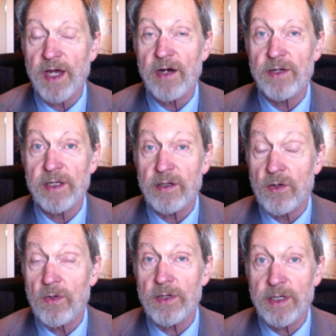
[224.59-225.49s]
a
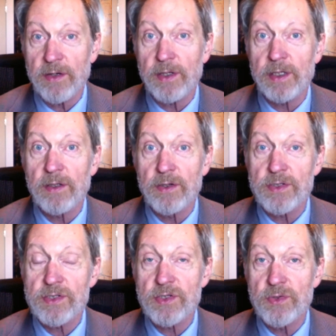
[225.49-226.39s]
court hearing. You're
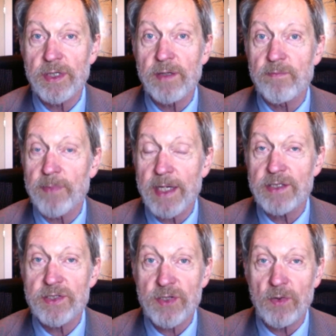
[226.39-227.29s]
just doing it
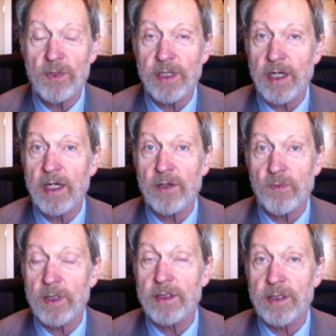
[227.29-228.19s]
based solely on a
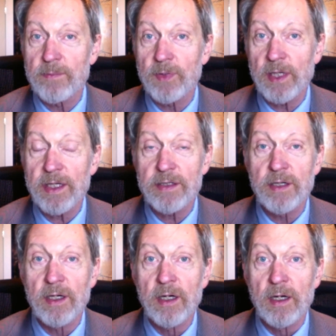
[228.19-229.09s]
written complaint.
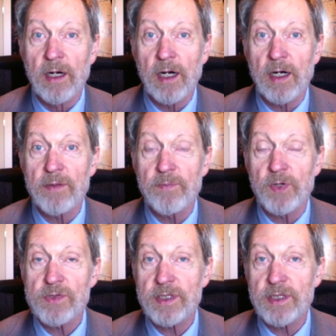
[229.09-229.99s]
The
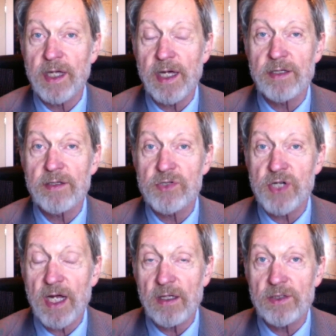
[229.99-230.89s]
person can't
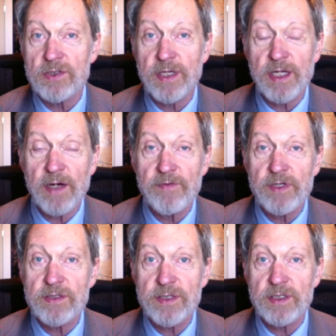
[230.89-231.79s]
challenge the
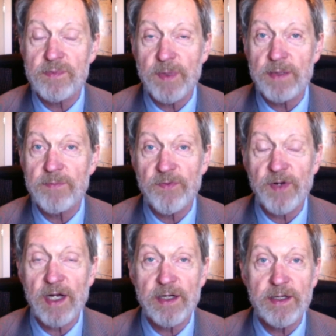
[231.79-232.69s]
evidence that's being
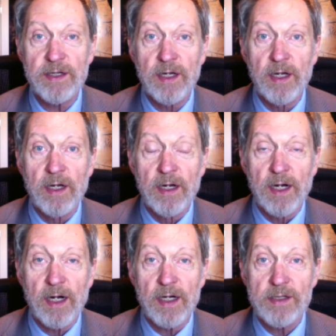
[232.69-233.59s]
provided. There
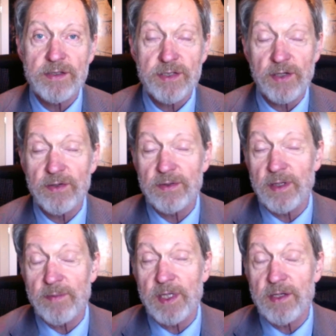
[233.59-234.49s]

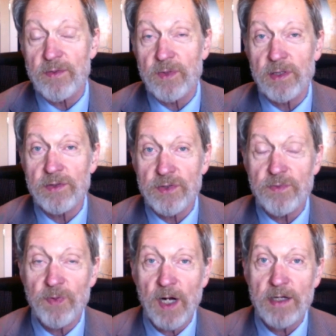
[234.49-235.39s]
are real due
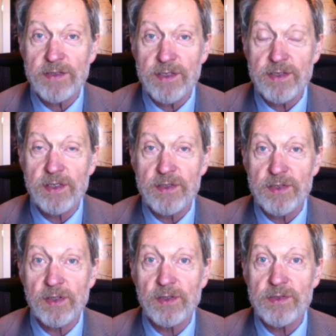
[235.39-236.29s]
process
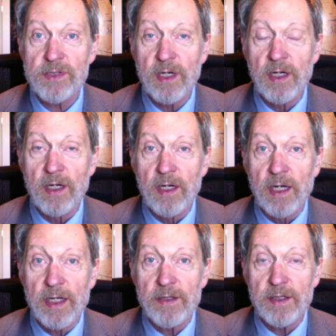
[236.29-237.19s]
concerns.
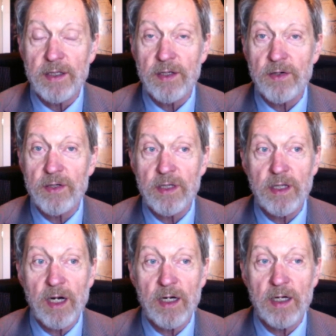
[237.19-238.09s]
And,
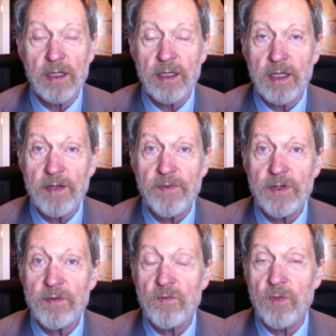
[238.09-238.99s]

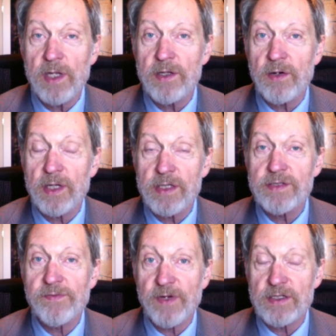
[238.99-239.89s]
even when there is
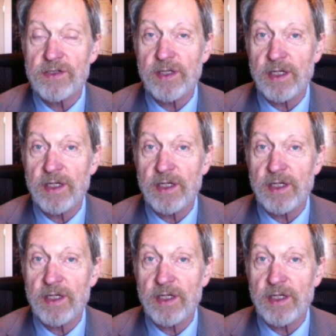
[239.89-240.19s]
eventually a